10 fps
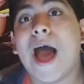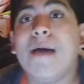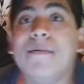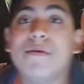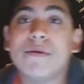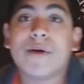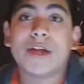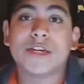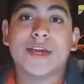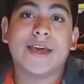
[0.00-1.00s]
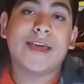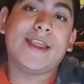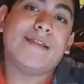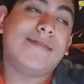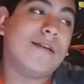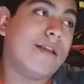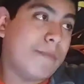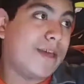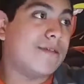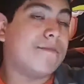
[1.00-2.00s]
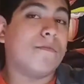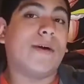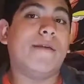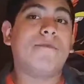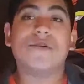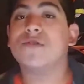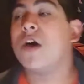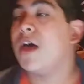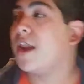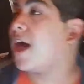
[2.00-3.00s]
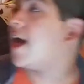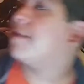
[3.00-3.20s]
I've been rewatching it. It is still amazing from when I first saw it.